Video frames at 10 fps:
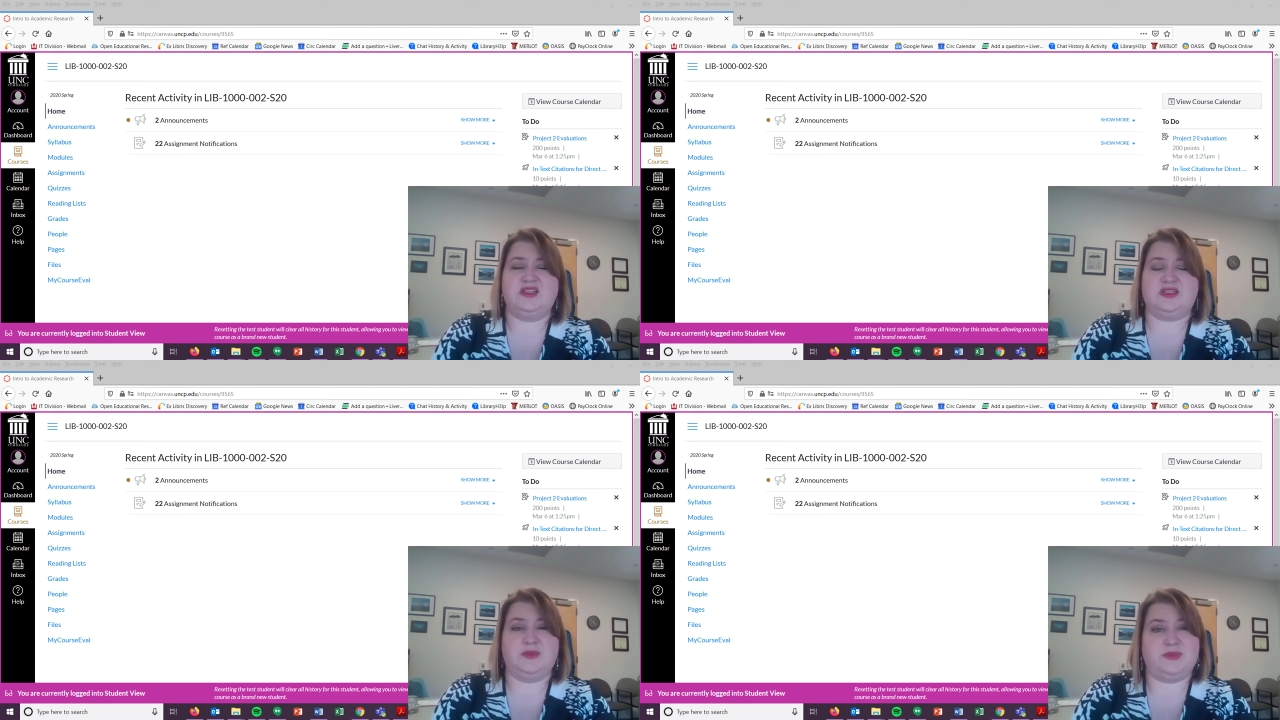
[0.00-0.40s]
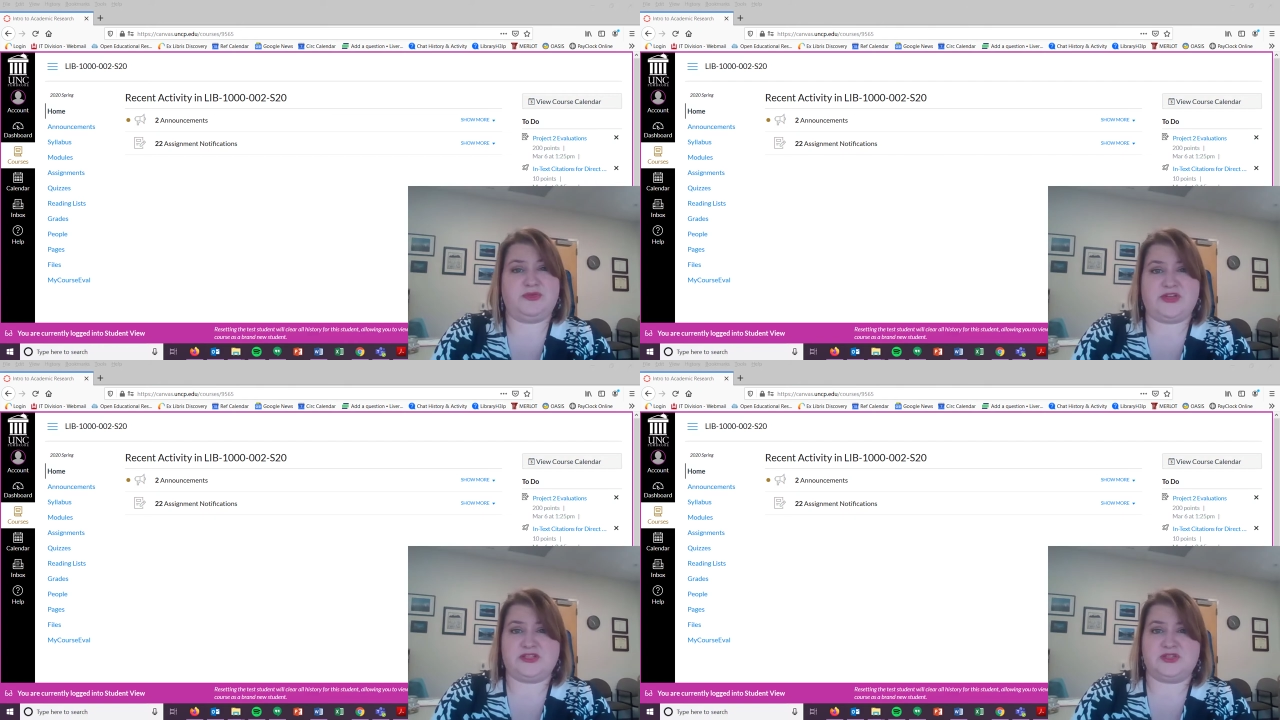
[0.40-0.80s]
Some of the
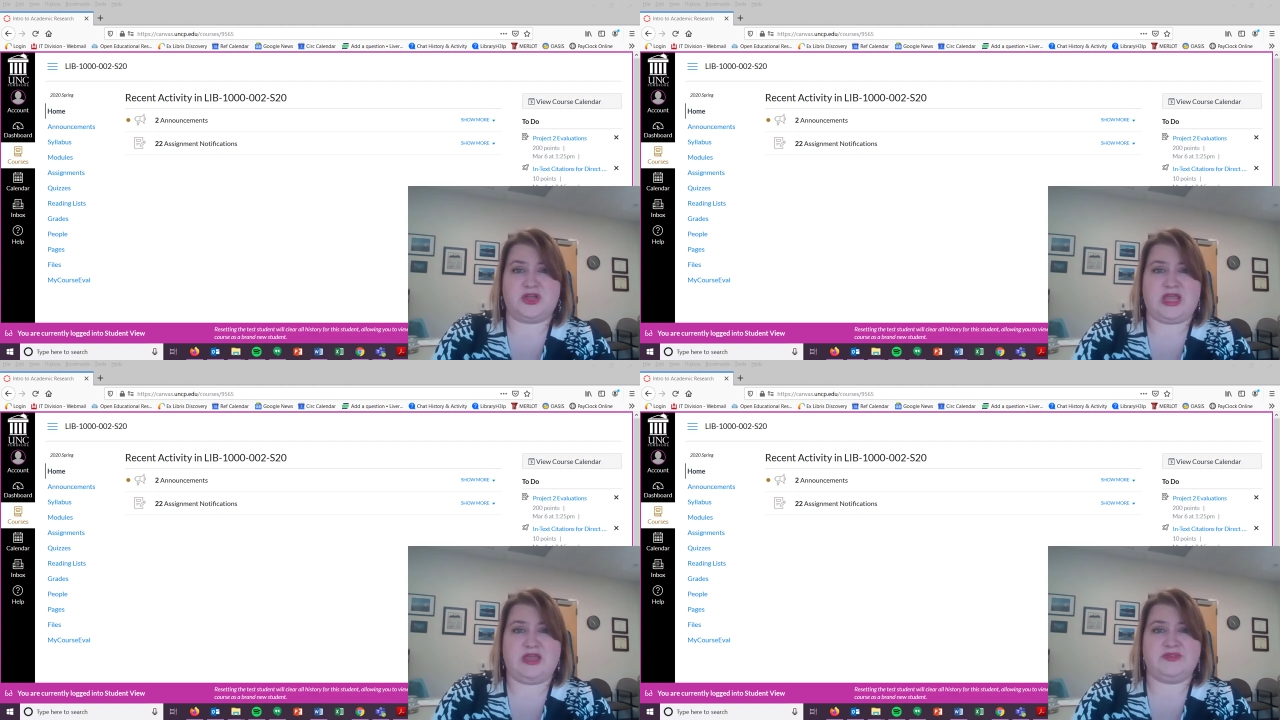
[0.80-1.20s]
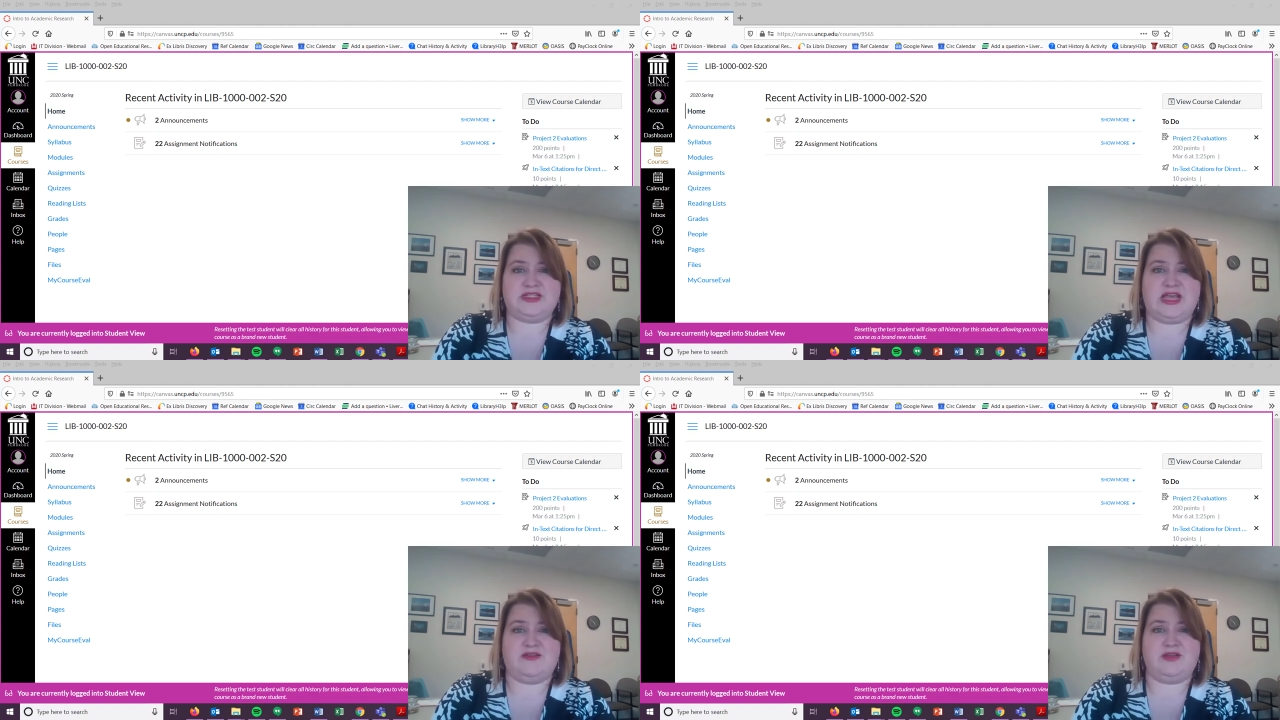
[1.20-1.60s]
professors on
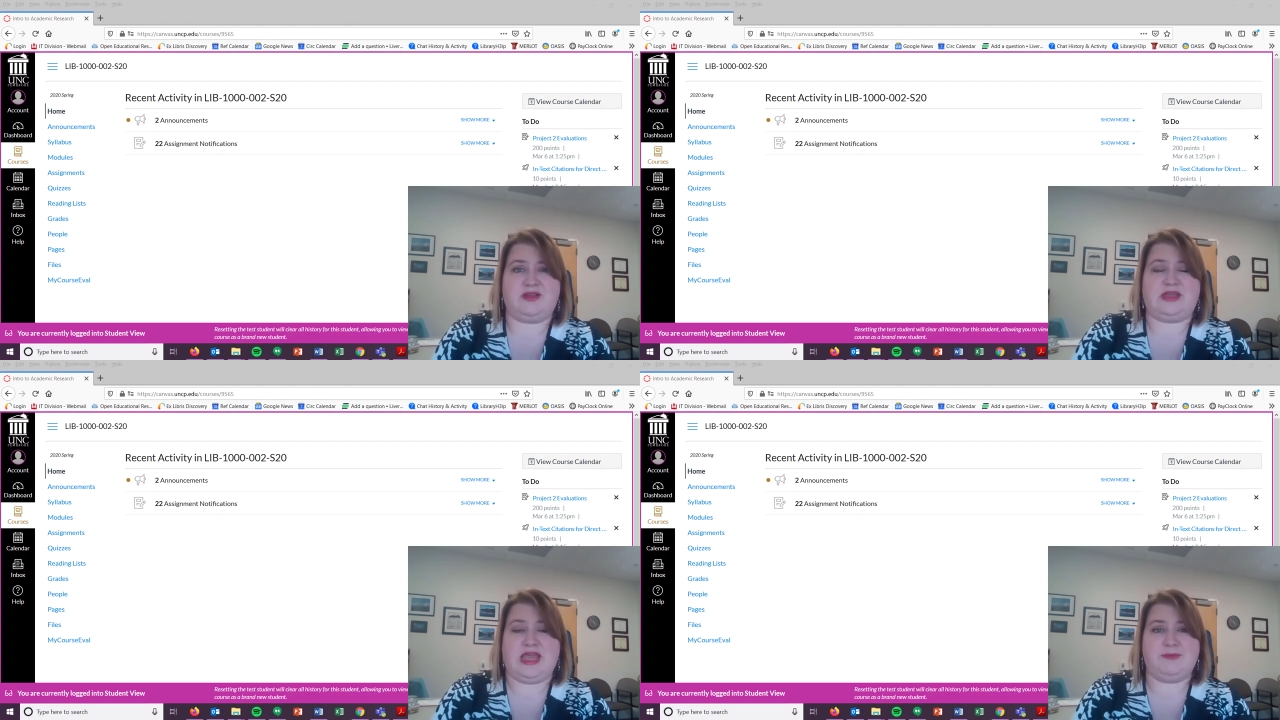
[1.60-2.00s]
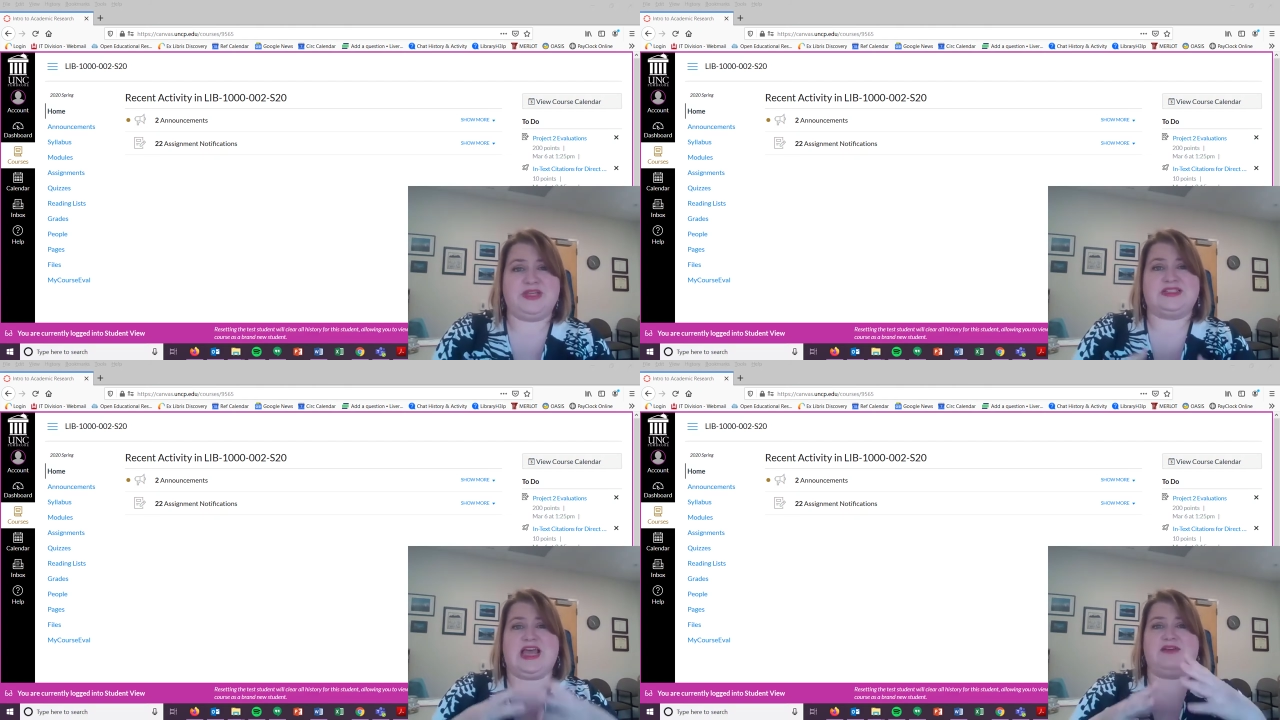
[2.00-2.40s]
Canvas have
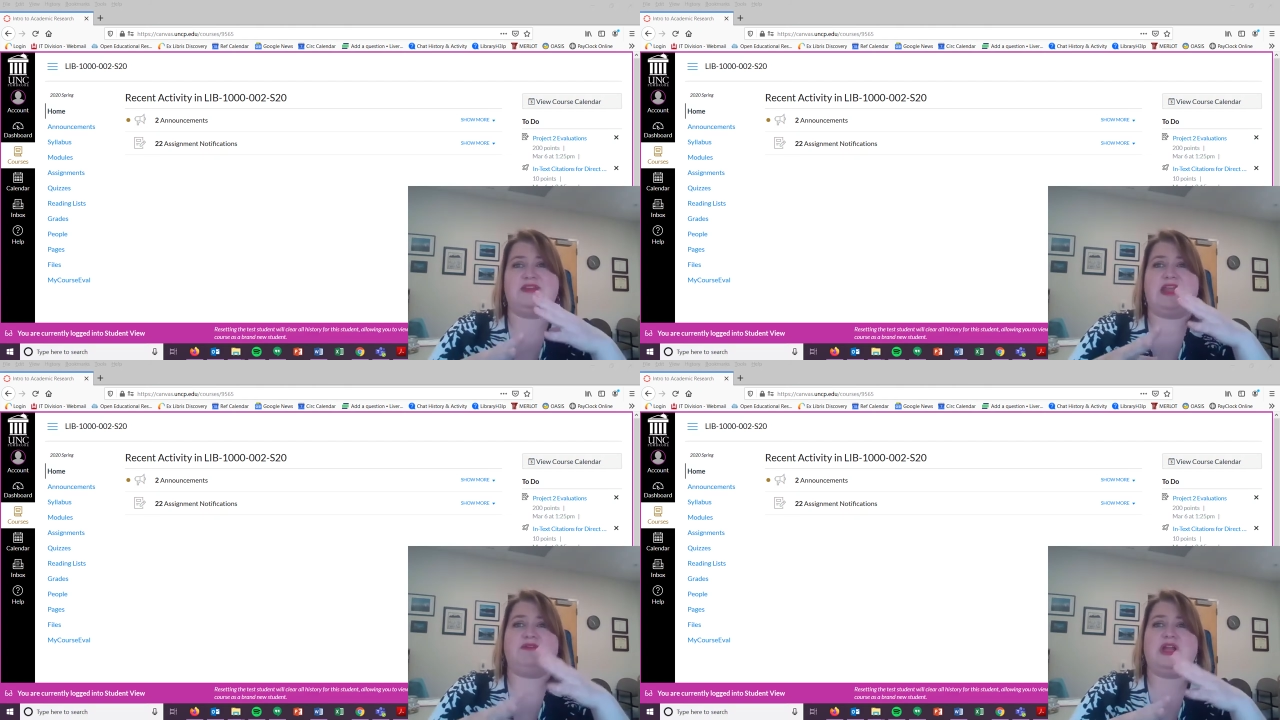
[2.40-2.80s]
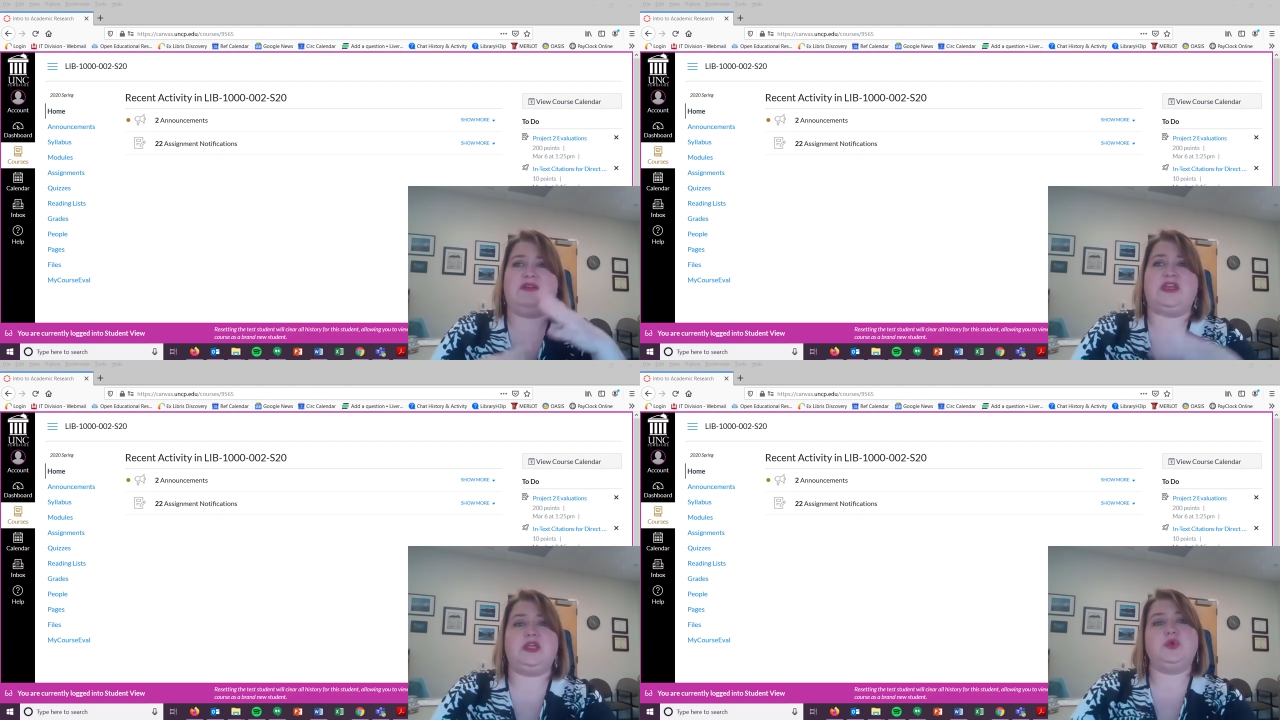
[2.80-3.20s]
campus have never
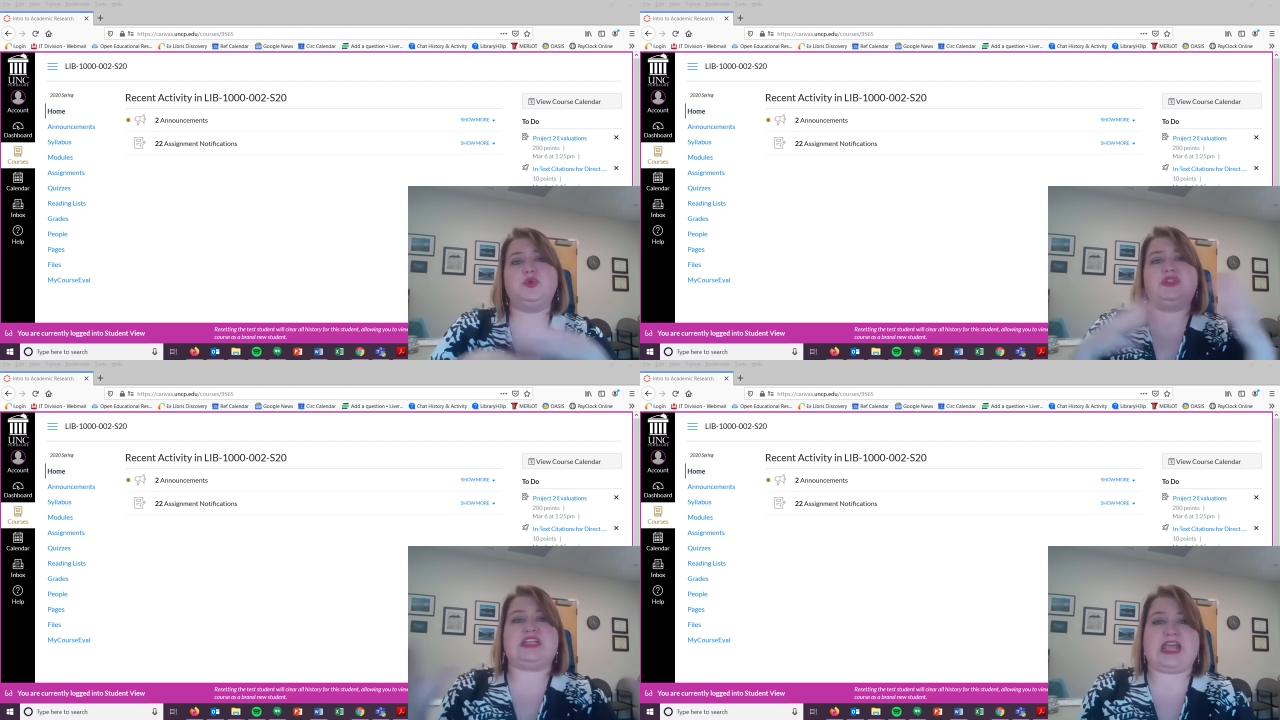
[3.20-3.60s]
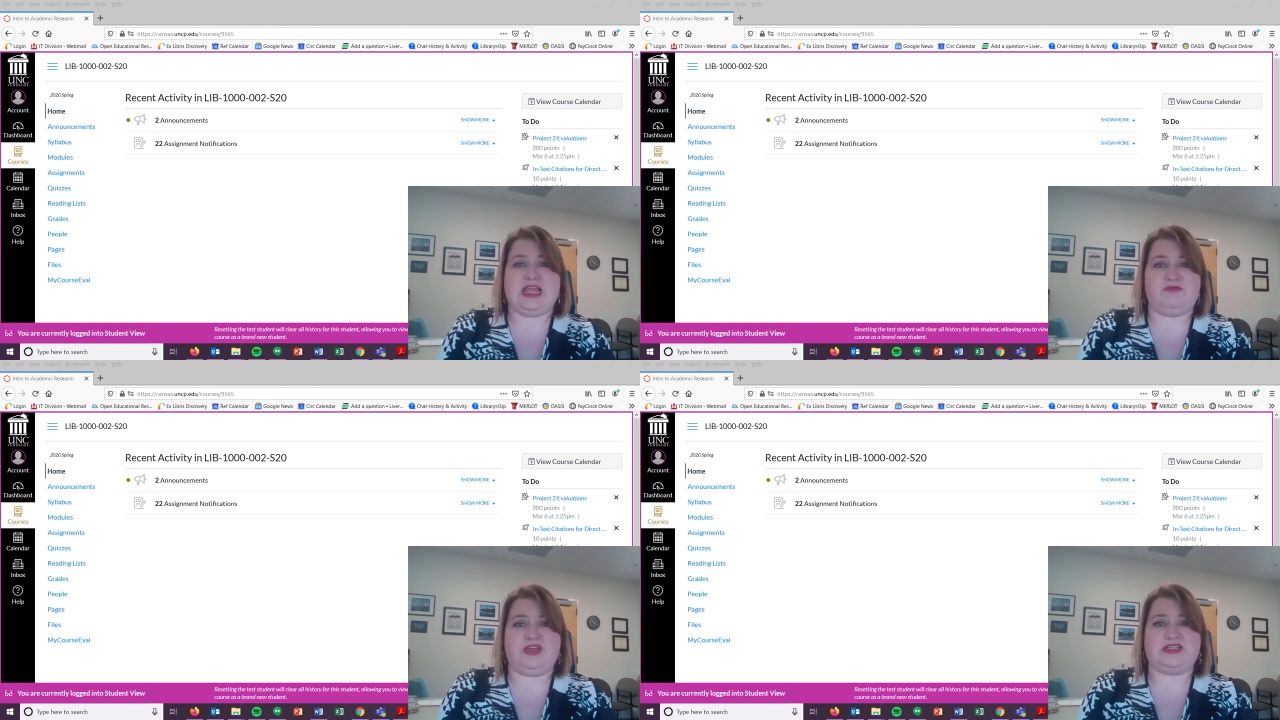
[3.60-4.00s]
even used
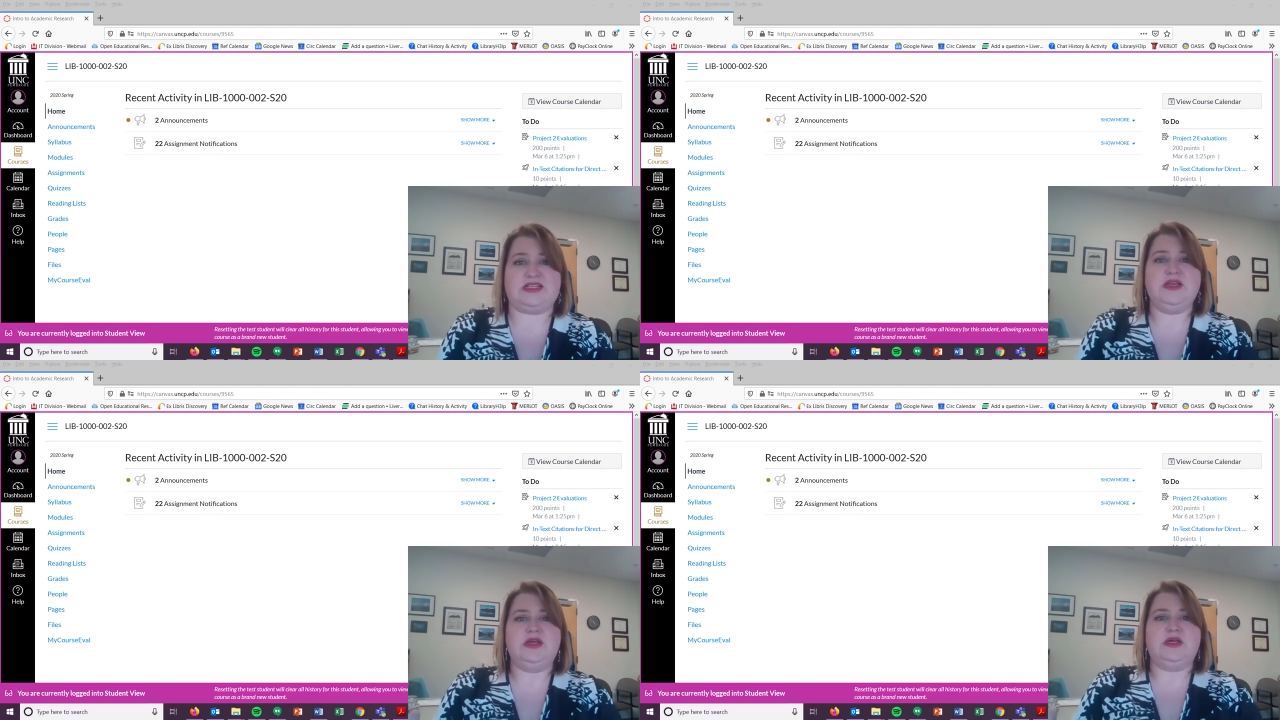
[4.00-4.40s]
Canvas.